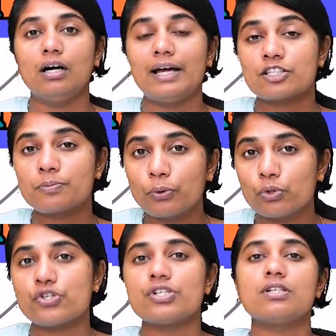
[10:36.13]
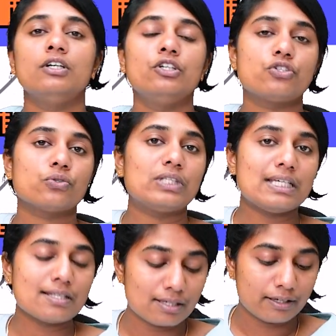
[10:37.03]
exposure to
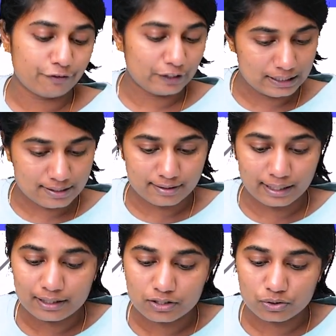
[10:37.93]
these fields, right?